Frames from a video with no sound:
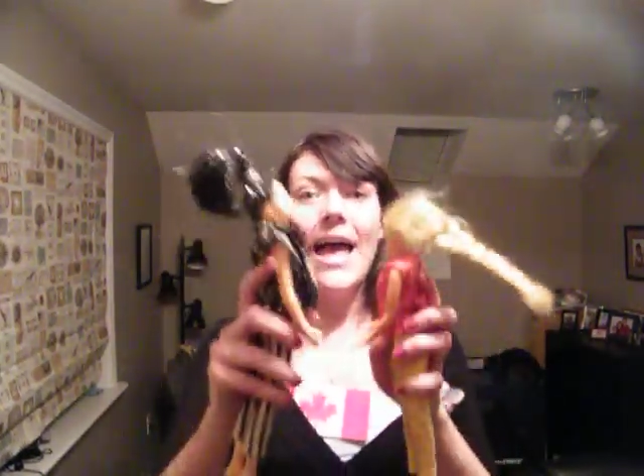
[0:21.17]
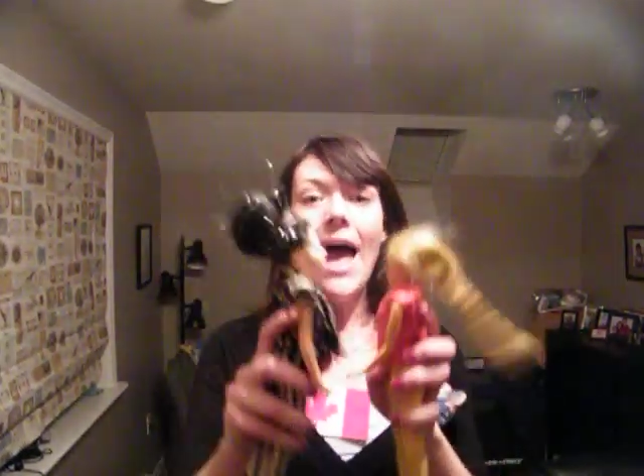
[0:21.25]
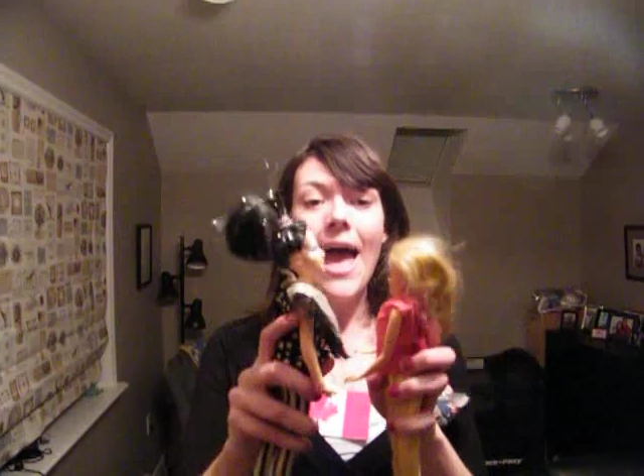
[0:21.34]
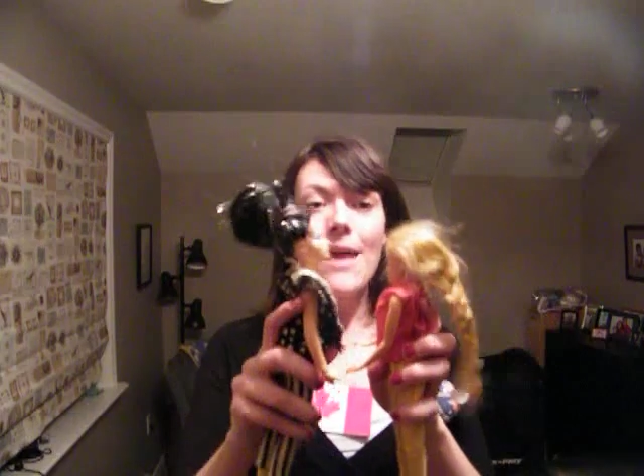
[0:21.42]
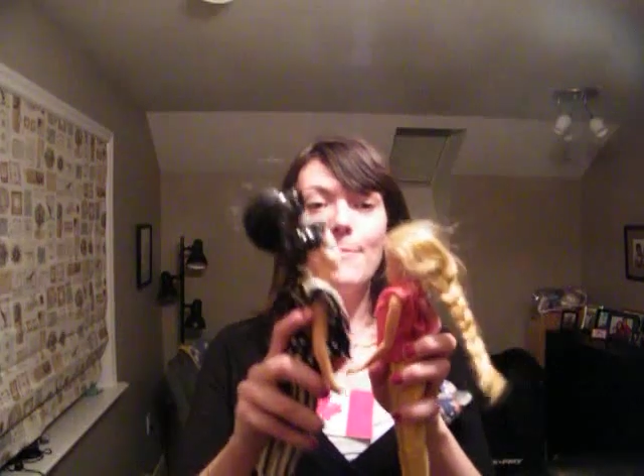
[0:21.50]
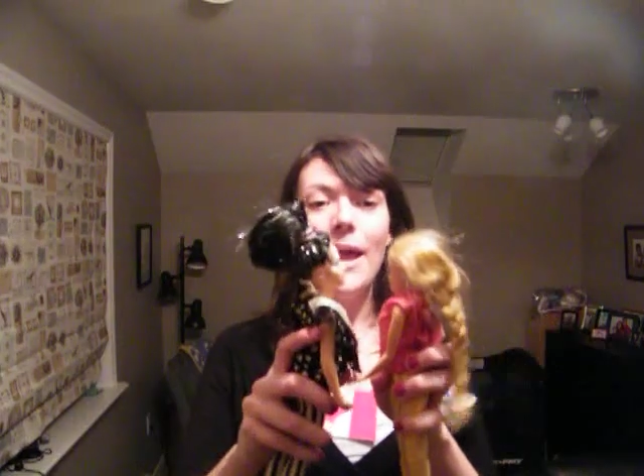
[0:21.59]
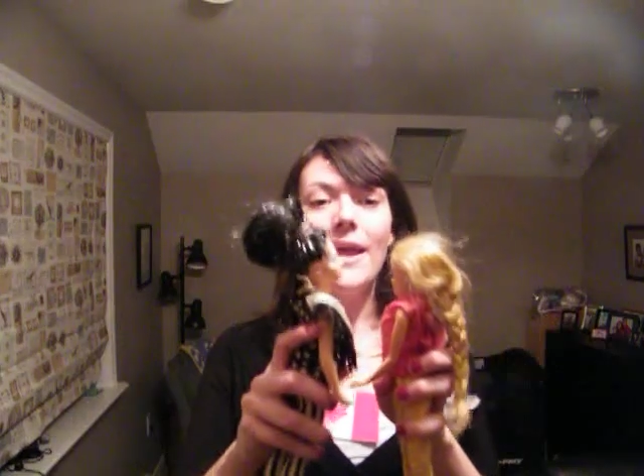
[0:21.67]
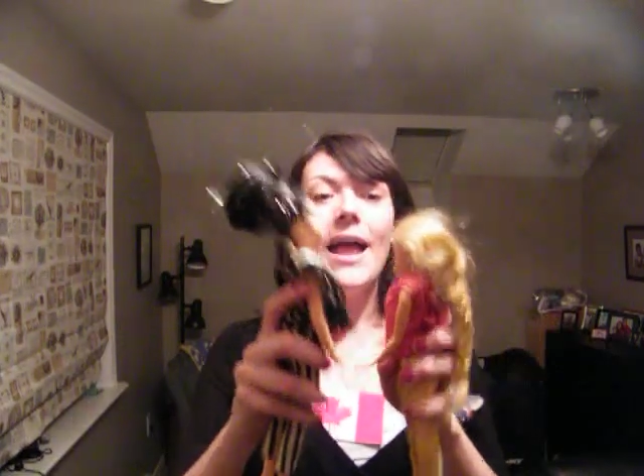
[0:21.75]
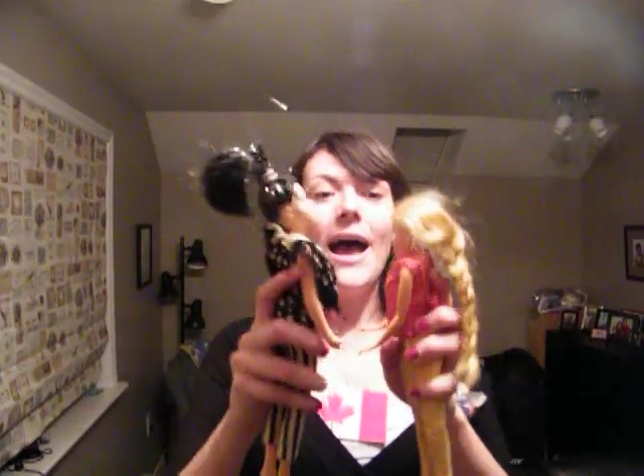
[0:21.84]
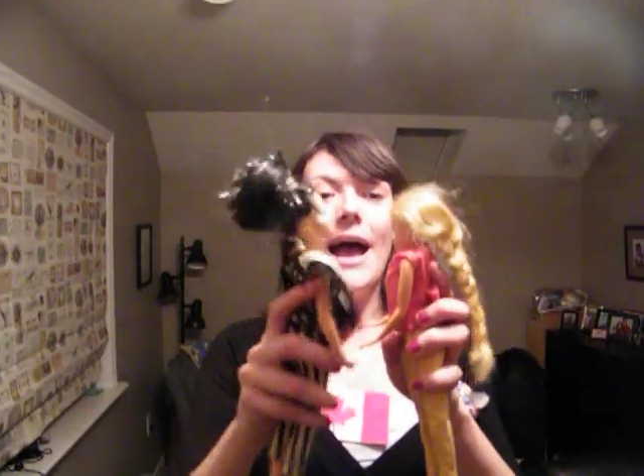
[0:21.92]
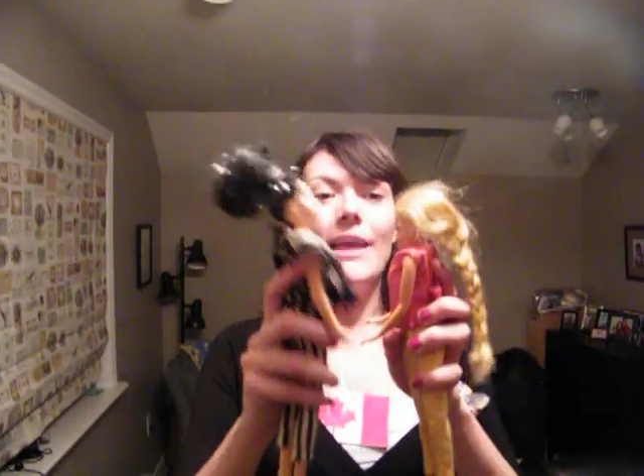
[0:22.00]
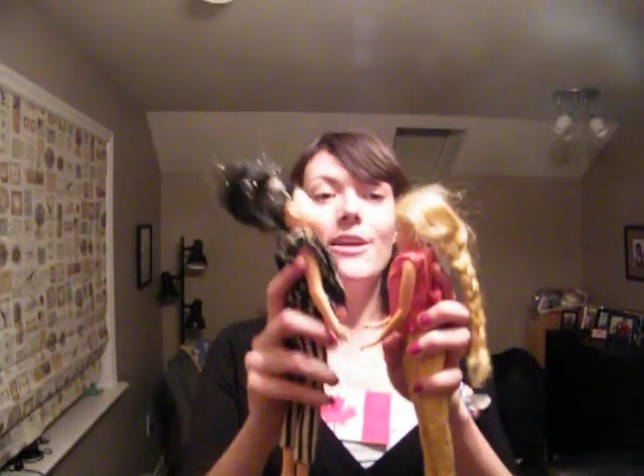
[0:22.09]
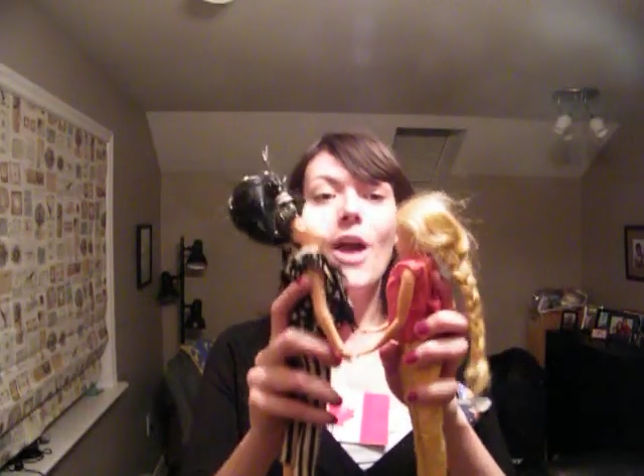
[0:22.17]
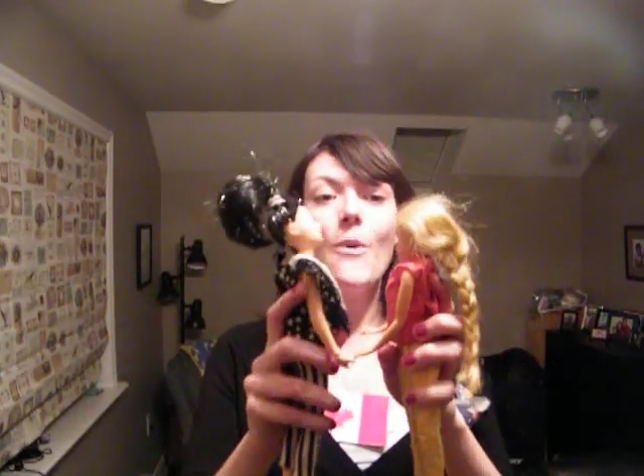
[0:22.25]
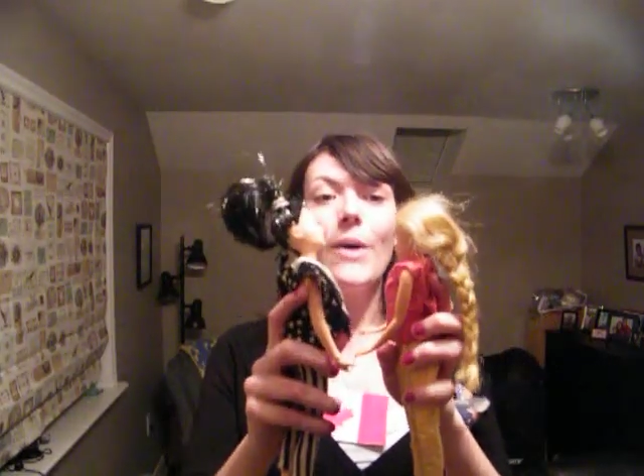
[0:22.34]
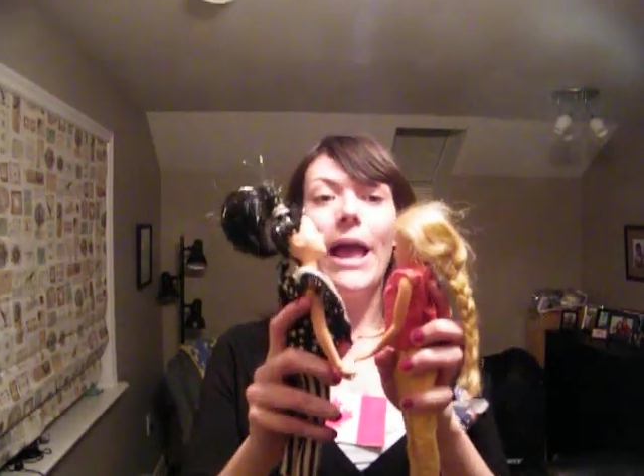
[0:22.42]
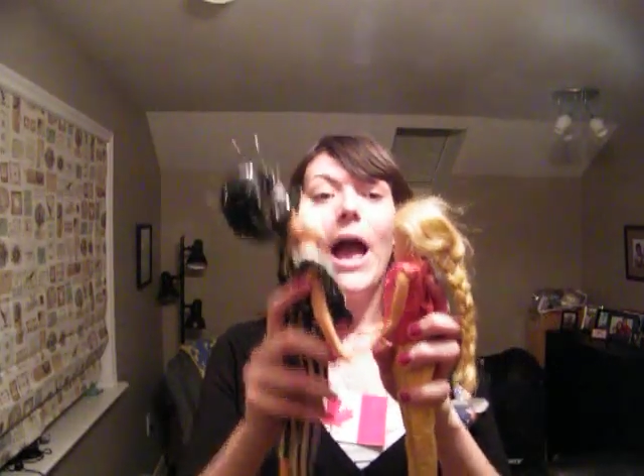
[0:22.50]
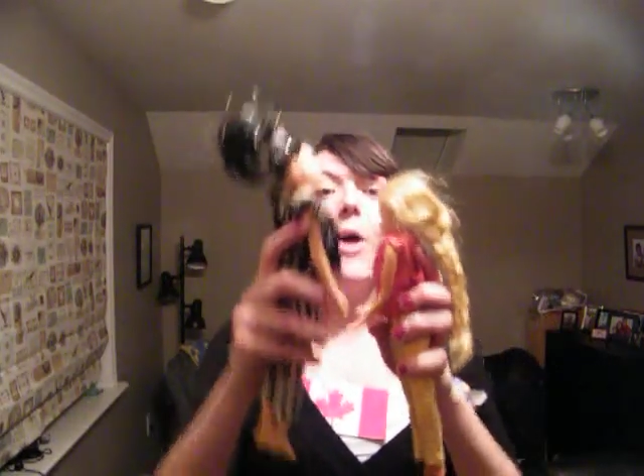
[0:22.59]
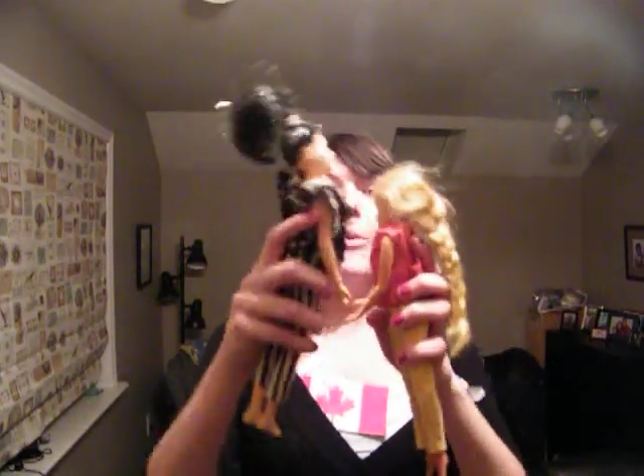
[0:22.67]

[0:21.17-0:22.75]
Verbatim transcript: Hey mate, how you going?